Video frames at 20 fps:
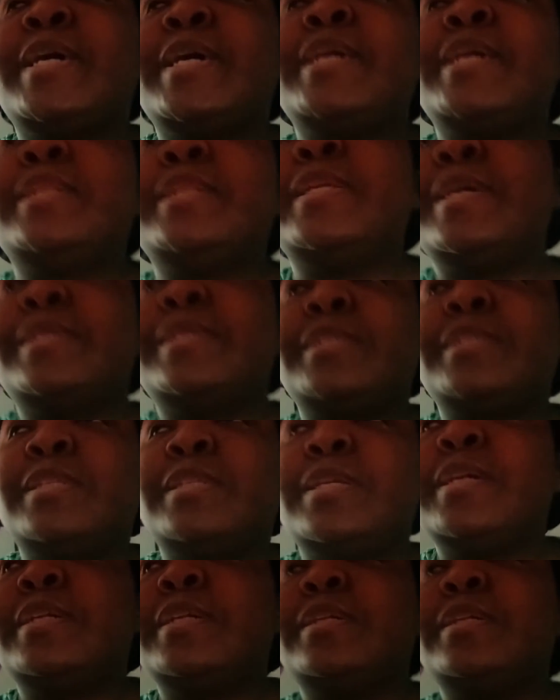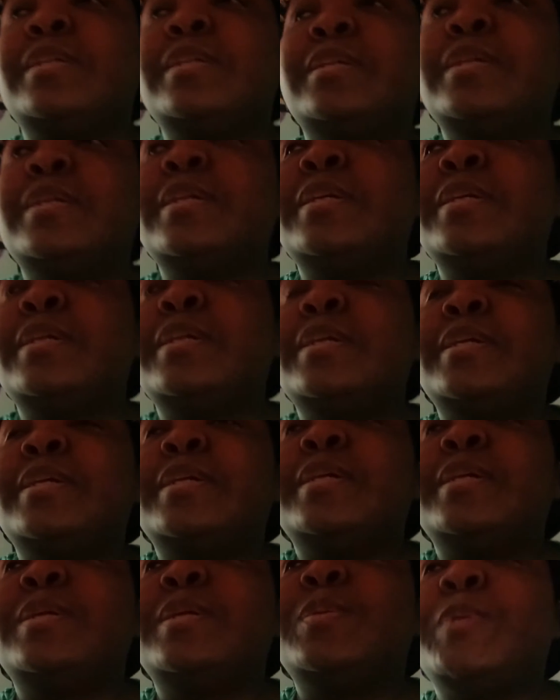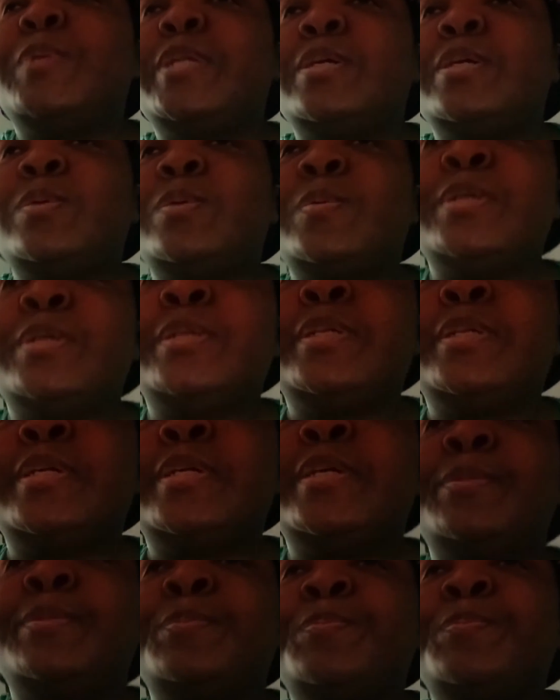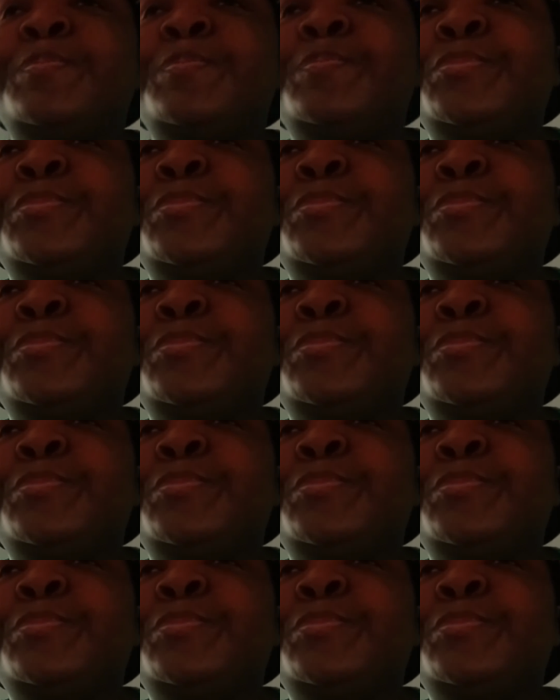had last night, but I woke up.